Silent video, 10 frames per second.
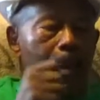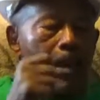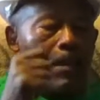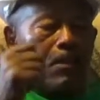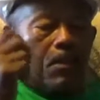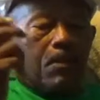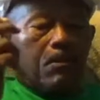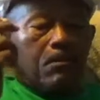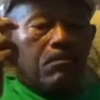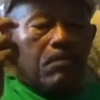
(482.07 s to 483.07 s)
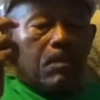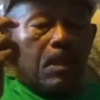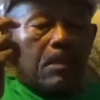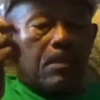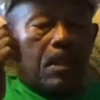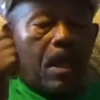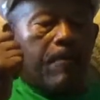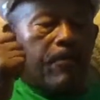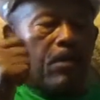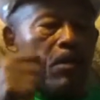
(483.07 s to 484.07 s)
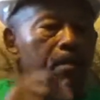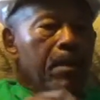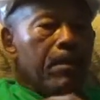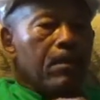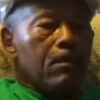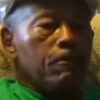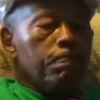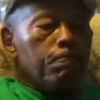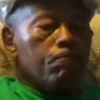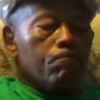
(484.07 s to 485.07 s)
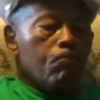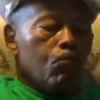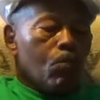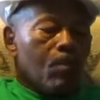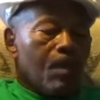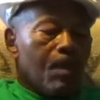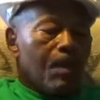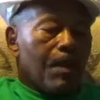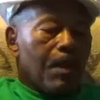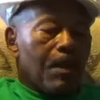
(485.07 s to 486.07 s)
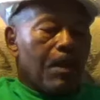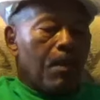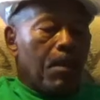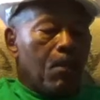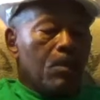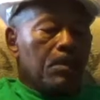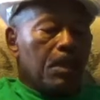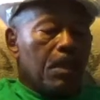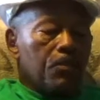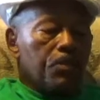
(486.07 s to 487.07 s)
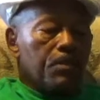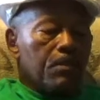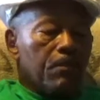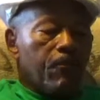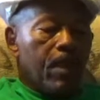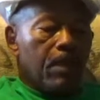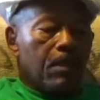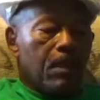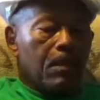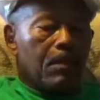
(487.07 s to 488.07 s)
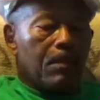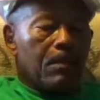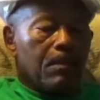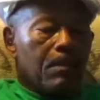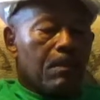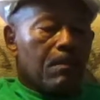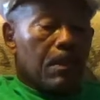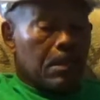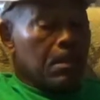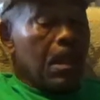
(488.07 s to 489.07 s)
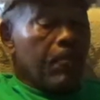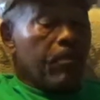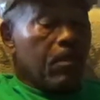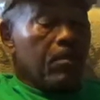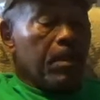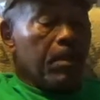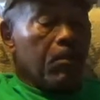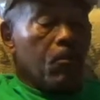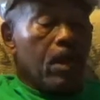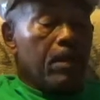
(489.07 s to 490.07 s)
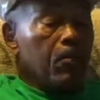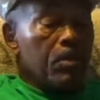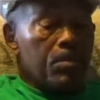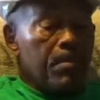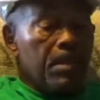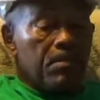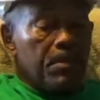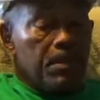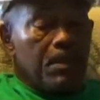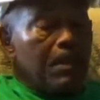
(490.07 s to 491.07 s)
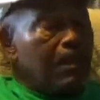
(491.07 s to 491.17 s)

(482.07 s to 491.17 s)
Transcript: And, you know, as an African-American, I'm always conscious of the fact that as an African-American writer, which makes me